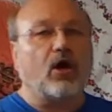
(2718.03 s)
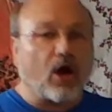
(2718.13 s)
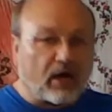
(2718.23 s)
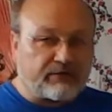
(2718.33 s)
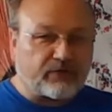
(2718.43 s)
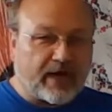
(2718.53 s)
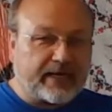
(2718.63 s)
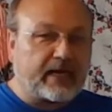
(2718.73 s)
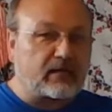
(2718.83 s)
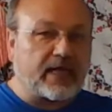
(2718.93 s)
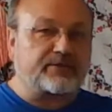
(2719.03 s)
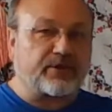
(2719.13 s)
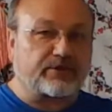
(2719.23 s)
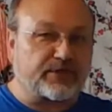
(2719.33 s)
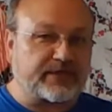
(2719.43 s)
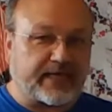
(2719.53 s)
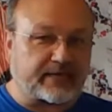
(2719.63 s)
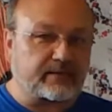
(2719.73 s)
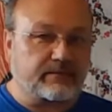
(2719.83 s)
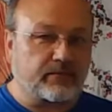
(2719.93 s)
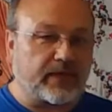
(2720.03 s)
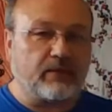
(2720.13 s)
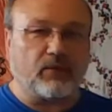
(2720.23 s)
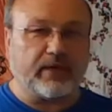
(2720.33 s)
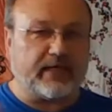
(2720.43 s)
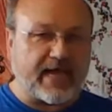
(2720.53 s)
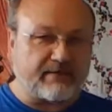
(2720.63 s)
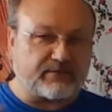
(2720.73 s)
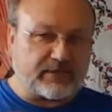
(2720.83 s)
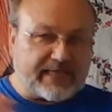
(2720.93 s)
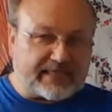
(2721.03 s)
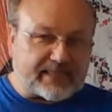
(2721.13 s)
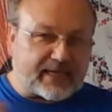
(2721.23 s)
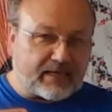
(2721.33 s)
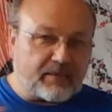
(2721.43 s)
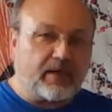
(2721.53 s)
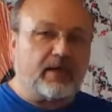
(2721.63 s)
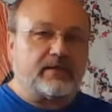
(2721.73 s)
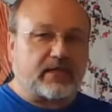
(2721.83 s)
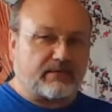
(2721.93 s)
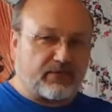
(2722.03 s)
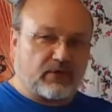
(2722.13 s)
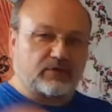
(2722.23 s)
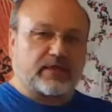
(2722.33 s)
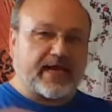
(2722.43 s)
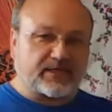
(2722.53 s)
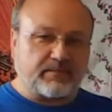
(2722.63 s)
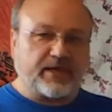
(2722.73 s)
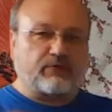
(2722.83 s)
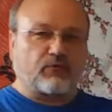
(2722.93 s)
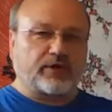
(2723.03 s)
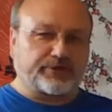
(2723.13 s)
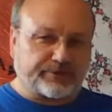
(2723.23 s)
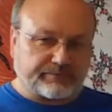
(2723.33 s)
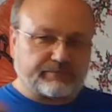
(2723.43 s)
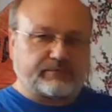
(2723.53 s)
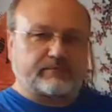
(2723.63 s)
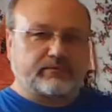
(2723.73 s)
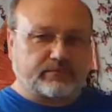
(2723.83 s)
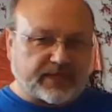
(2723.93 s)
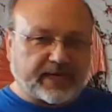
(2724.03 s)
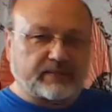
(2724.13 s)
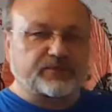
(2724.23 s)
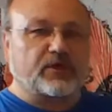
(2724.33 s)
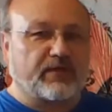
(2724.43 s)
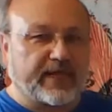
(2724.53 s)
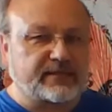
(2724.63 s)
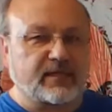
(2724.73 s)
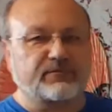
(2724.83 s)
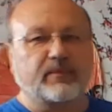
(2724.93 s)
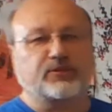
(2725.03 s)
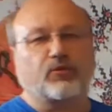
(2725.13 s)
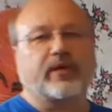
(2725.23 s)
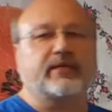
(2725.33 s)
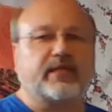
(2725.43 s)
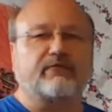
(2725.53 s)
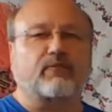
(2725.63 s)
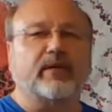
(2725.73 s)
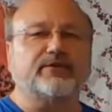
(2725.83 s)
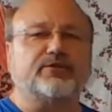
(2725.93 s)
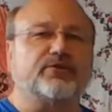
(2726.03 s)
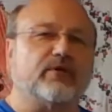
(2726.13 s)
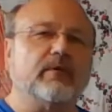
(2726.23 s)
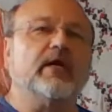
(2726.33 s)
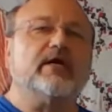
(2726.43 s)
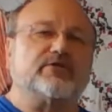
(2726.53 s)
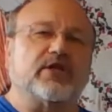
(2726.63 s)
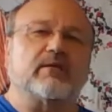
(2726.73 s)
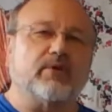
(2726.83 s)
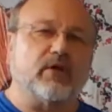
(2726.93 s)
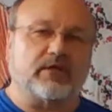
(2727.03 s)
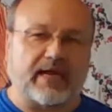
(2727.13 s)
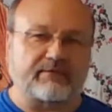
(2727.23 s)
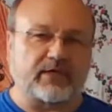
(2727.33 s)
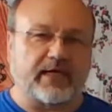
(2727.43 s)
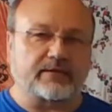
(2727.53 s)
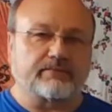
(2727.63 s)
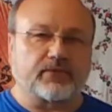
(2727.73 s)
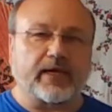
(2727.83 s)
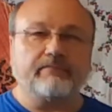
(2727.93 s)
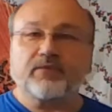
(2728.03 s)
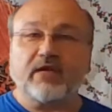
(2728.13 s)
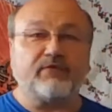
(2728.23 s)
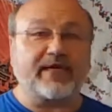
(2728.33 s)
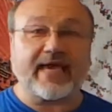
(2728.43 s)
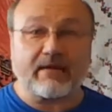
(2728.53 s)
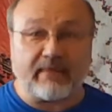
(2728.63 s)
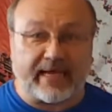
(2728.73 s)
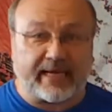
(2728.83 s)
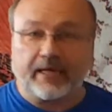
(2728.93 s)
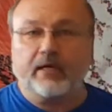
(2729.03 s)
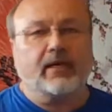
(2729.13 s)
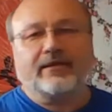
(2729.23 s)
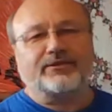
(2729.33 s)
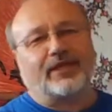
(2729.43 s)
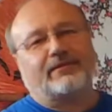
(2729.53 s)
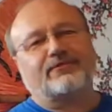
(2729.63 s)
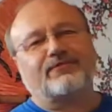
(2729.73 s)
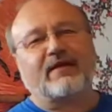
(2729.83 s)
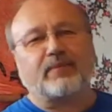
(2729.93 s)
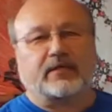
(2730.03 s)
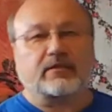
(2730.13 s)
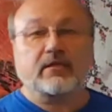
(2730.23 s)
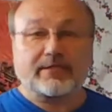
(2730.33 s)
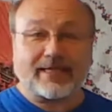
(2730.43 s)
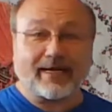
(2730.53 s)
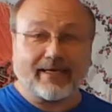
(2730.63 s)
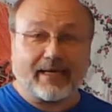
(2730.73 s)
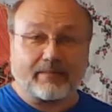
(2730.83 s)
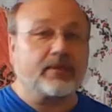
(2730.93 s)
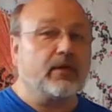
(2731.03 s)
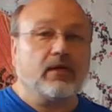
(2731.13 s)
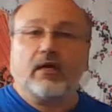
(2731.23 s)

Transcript: on Friday. Class starts at 6. Okay. We need to have lead time for those last minute rush signups and all that stuff to make sure we get the information to them so they can be on the live class. Okay. If you can't make it, it's $5. Sign up.